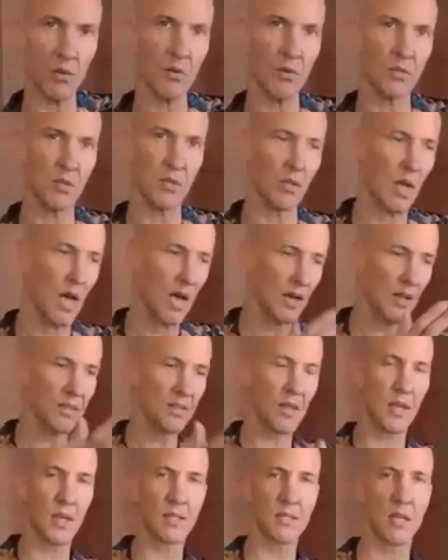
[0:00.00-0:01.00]
There's a lot of
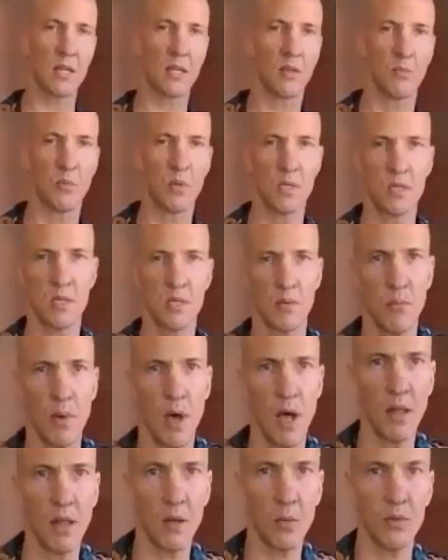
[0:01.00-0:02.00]
things that can be
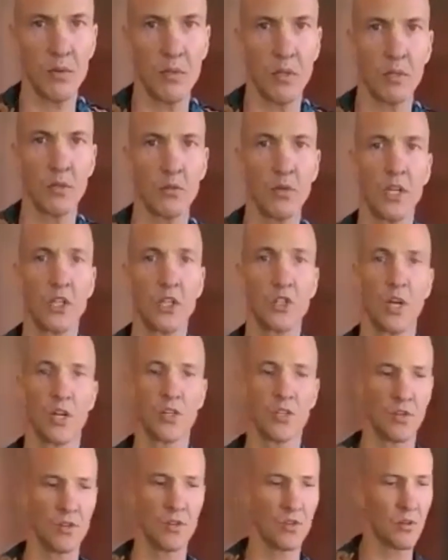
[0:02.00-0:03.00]
symbolic with the three
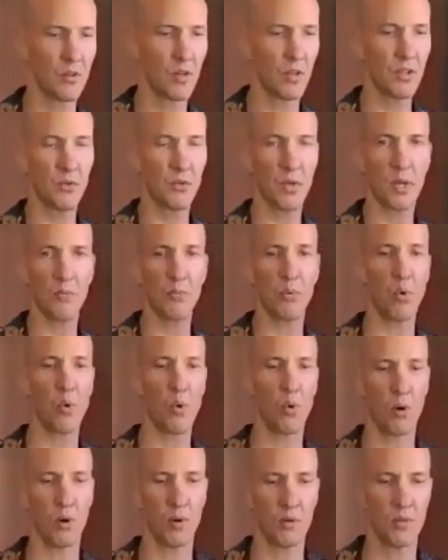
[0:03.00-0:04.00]
treasures or the three
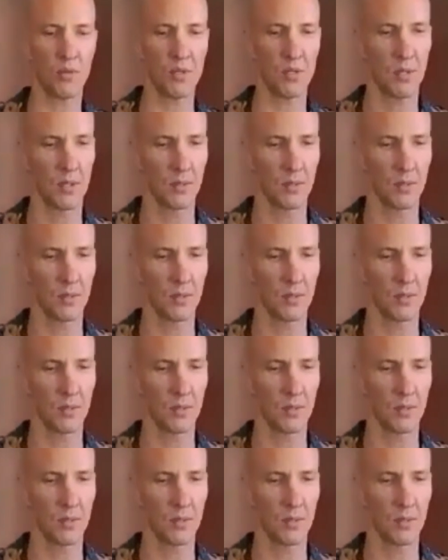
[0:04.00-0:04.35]
pores.